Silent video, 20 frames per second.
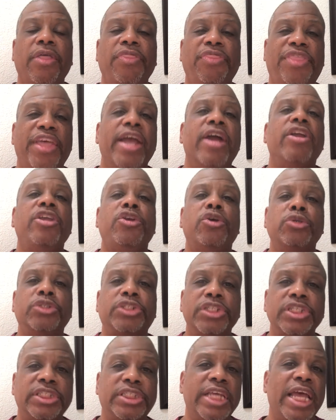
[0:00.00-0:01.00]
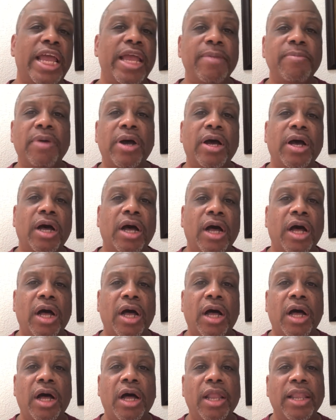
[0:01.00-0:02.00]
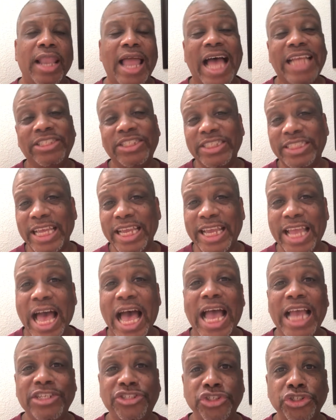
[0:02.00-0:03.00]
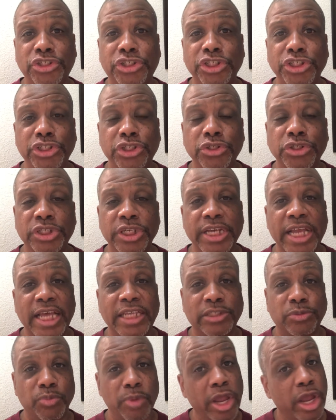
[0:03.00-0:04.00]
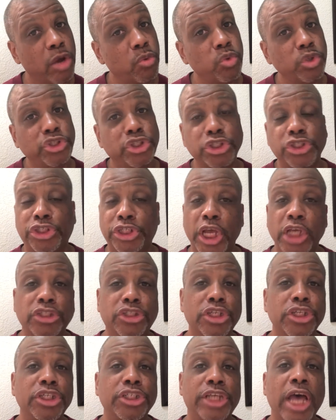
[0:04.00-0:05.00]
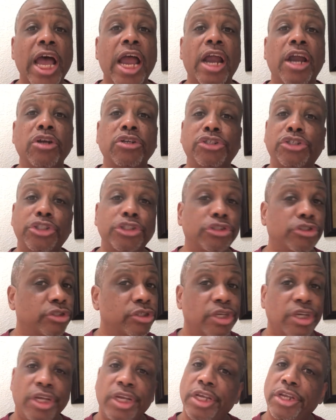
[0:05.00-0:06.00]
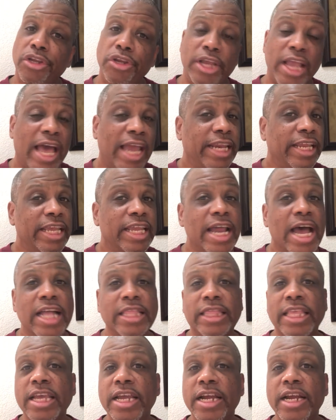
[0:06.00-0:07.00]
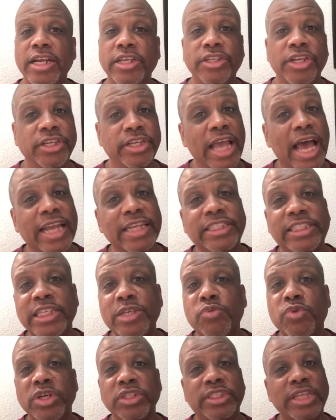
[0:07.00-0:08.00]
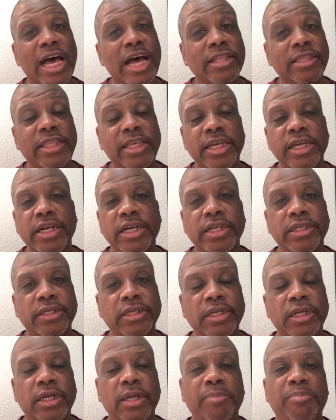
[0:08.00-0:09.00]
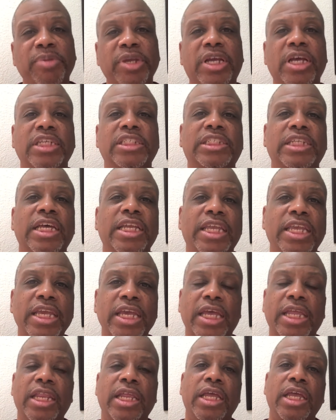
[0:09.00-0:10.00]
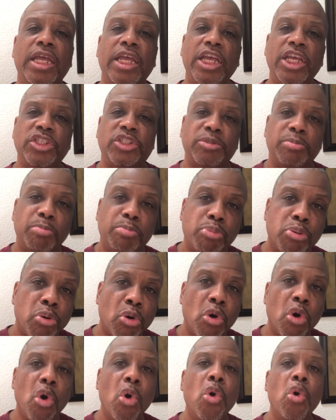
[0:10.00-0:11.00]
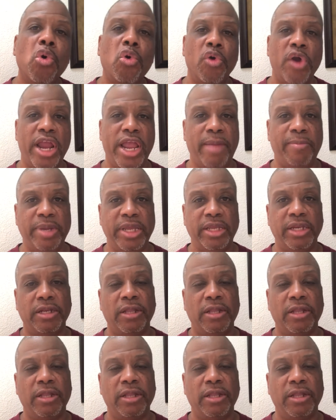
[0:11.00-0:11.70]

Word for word: they're using the same logic that guys used to use, and that's, man, we just testing the tires. Just, you got to get out there and you got to see what's out there. And because, again, it's programming.